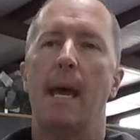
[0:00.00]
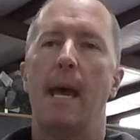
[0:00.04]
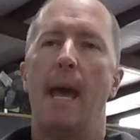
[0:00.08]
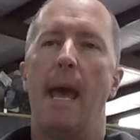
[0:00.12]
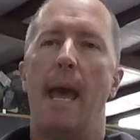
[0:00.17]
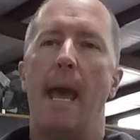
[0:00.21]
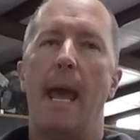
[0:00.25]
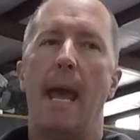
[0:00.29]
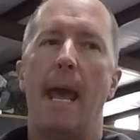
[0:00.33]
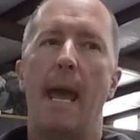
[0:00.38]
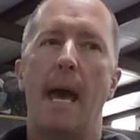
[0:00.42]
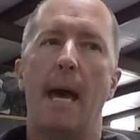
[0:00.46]

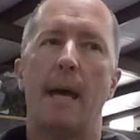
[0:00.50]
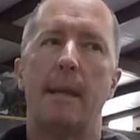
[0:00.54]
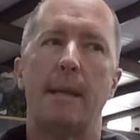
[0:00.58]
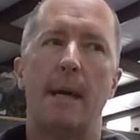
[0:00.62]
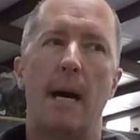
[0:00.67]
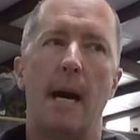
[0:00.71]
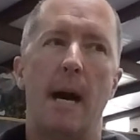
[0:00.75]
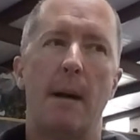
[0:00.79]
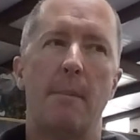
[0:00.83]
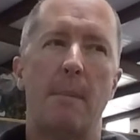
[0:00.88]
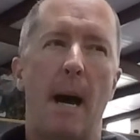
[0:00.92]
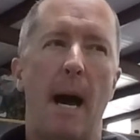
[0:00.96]
And
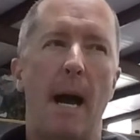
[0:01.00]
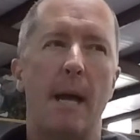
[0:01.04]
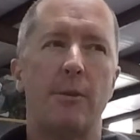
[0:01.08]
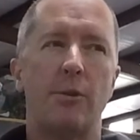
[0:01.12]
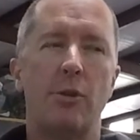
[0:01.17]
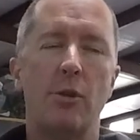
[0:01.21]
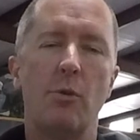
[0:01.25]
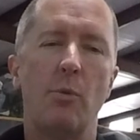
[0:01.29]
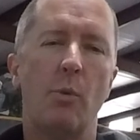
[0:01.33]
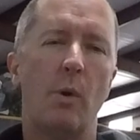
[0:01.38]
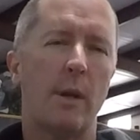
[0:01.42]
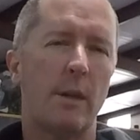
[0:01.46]
I
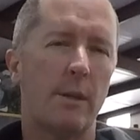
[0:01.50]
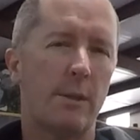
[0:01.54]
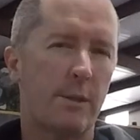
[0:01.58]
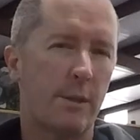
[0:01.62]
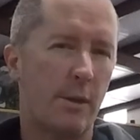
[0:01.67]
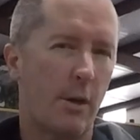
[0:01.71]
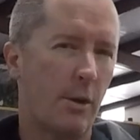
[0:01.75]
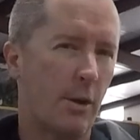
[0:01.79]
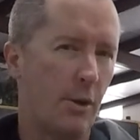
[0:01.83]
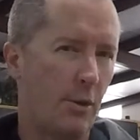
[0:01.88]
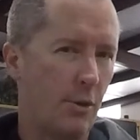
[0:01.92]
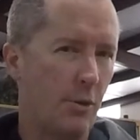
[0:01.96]
do want to
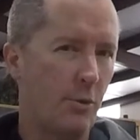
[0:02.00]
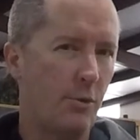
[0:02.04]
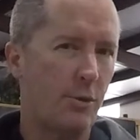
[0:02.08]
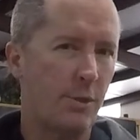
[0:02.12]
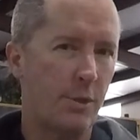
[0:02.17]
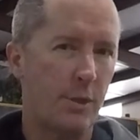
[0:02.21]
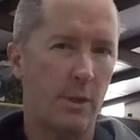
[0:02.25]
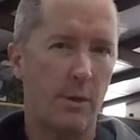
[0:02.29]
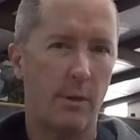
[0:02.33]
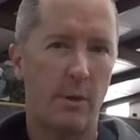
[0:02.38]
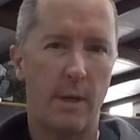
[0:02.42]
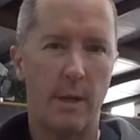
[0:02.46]
start a new
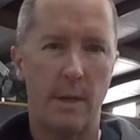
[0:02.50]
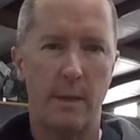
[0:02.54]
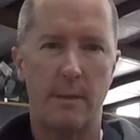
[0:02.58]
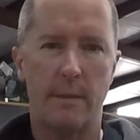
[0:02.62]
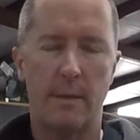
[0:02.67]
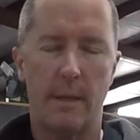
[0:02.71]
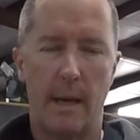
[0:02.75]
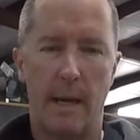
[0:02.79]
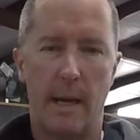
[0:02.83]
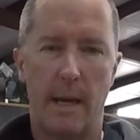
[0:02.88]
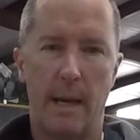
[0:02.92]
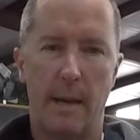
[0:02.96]

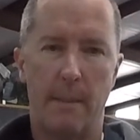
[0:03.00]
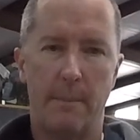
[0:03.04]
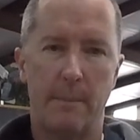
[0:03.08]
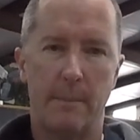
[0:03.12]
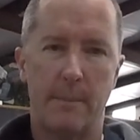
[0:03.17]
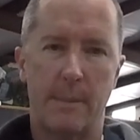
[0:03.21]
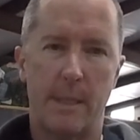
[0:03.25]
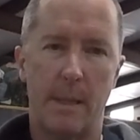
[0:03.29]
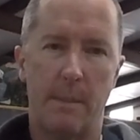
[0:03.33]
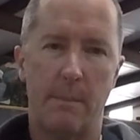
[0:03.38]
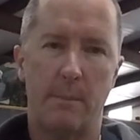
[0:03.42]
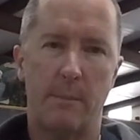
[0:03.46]
series.
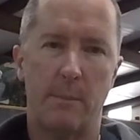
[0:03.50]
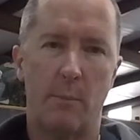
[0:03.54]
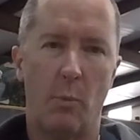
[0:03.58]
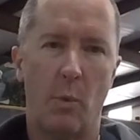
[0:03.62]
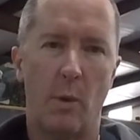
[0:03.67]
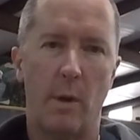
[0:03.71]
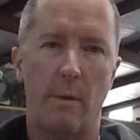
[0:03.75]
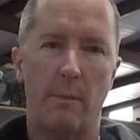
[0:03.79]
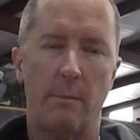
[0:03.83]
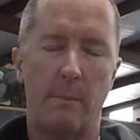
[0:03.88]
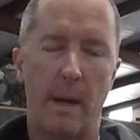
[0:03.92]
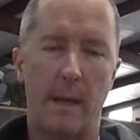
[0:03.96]
Something
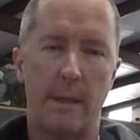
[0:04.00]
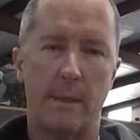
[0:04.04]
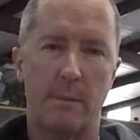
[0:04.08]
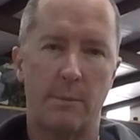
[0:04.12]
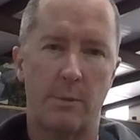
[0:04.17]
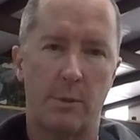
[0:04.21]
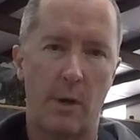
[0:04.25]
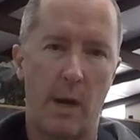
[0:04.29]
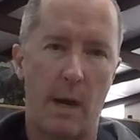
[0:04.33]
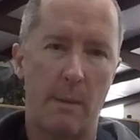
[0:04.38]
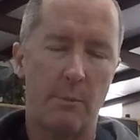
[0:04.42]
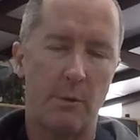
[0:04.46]
one of my
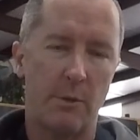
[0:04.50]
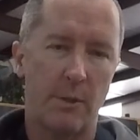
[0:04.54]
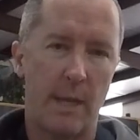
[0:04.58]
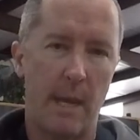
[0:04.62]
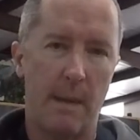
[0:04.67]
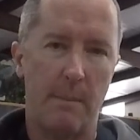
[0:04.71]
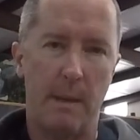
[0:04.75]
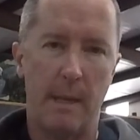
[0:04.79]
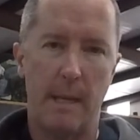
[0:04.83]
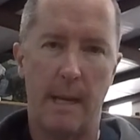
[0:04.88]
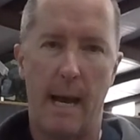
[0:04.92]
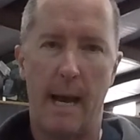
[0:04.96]
subscribers
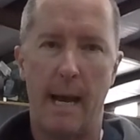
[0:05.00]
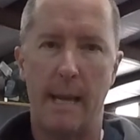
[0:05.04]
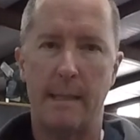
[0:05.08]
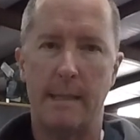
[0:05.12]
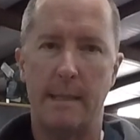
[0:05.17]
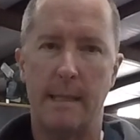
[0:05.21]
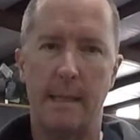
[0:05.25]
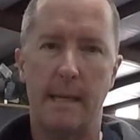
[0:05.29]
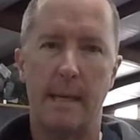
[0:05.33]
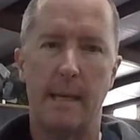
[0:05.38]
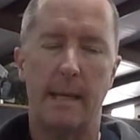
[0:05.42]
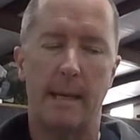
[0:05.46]
gave me an
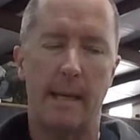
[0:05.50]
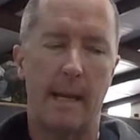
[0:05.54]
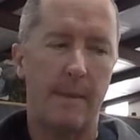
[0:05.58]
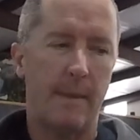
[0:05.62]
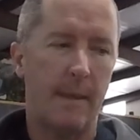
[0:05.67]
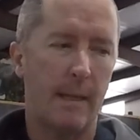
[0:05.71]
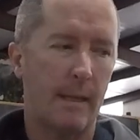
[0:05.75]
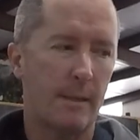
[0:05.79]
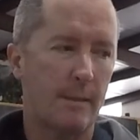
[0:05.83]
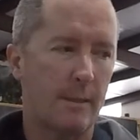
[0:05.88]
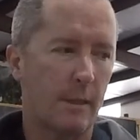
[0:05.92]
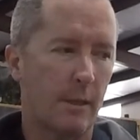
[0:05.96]
idea, and I
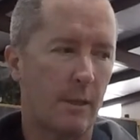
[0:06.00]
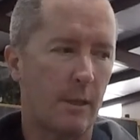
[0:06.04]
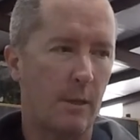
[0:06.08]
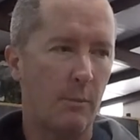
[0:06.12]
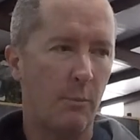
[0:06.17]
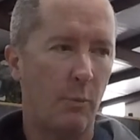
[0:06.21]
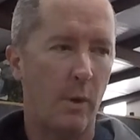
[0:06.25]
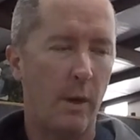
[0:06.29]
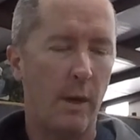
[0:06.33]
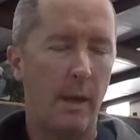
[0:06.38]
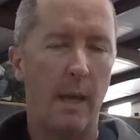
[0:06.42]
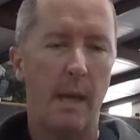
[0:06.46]
think it's a good
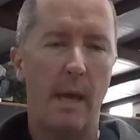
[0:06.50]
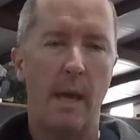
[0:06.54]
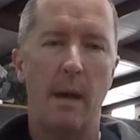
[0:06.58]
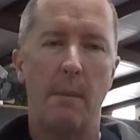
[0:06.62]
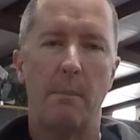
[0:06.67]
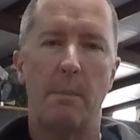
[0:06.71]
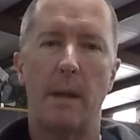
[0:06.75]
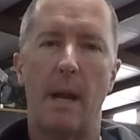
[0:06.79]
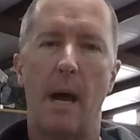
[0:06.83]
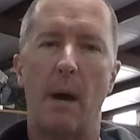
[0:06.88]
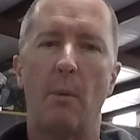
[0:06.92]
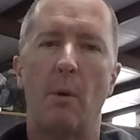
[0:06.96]
one.
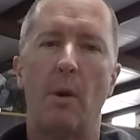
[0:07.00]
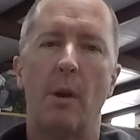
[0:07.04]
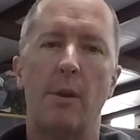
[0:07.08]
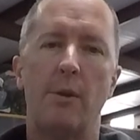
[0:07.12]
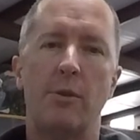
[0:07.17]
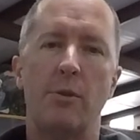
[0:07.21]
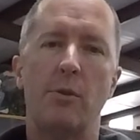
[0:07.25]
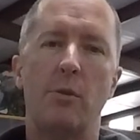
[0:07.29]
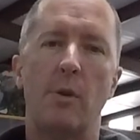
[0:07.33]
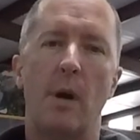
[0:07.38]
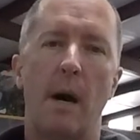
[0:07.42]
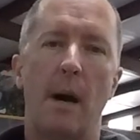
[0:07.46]
But I want to
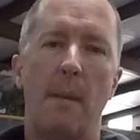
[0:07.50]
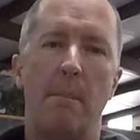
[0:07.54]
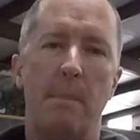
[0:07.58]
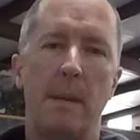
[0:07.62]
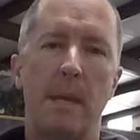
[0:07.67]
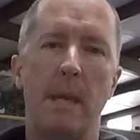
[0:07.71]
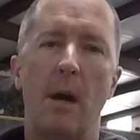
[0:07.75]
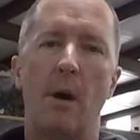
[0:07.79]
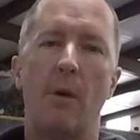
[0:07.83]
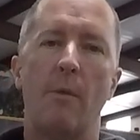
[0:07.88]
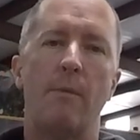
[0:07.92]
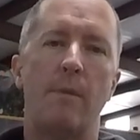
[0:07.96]
do a
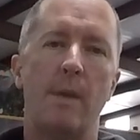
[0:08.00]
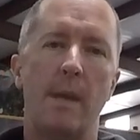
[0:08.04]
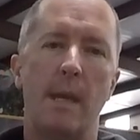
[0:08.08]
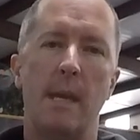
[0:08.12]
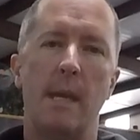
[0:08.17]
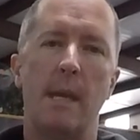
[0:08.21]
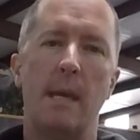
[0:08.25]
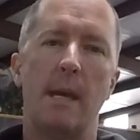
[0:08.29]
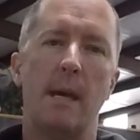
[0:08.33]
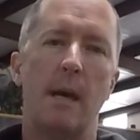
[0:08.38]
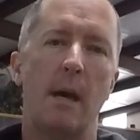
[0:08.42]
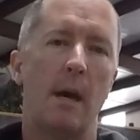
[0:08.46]

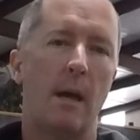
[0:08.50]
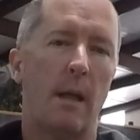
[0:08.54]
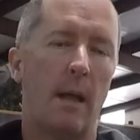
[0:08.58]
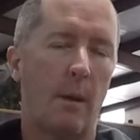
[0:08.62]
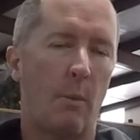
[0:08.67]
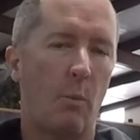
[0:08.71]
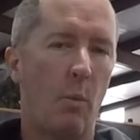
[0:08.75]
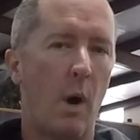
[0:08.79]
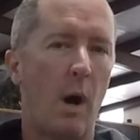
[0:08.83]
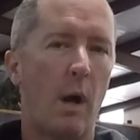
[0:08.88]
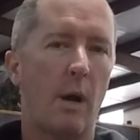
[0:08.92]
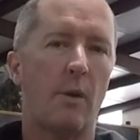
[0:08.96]
POV,
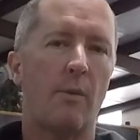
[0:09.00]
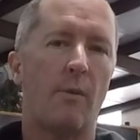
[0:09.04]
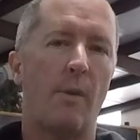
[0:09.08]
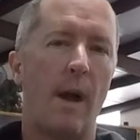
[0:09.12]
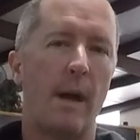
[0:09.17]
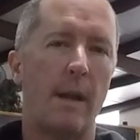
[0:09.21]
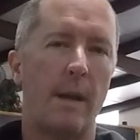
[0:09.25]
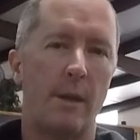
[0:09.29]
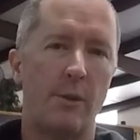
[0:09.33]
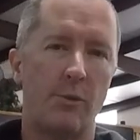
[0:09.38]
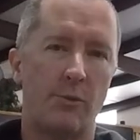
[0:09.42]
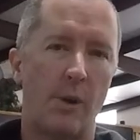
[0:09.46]
like walk
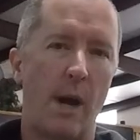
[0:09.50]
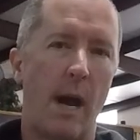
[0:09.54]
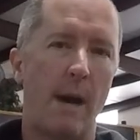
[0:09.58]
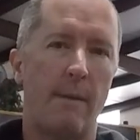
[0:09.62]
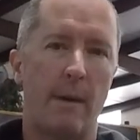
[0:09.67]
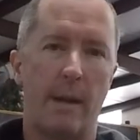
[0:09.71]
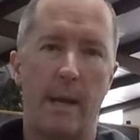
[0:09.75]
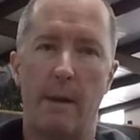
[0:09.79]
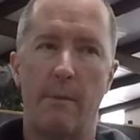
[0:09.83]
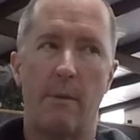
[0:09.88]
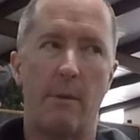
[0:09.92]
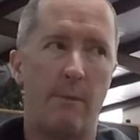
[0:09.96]
around and drive
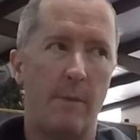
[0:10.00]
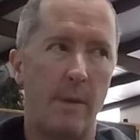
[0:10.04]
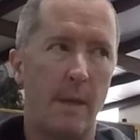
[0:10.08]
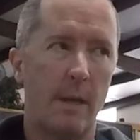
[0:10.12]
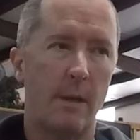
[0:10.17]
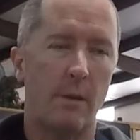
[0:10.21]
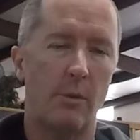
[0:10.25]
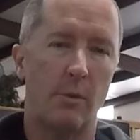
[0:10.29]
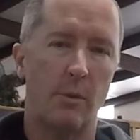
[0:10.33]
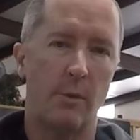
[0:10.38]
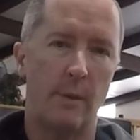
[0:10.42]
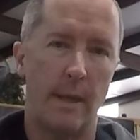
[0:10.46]
on every
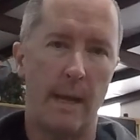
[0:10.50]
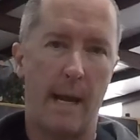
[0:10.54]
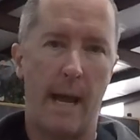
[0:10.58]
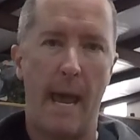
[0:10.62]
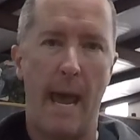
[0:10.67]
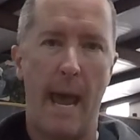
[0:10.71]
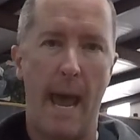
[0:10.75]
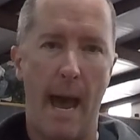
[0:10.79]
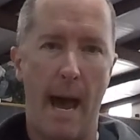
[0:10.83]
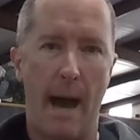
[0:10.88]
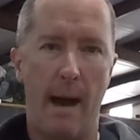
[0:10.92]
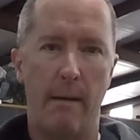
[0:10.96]
vehicle that I
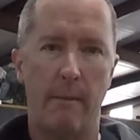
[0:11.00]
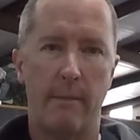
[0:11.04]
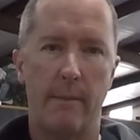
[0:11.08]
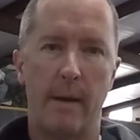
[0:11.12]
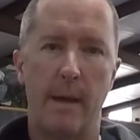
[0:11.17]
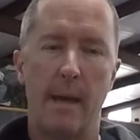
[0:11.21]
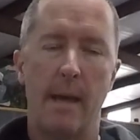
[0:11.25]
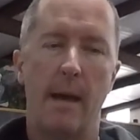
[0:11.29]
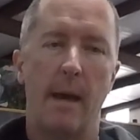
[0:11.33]
have.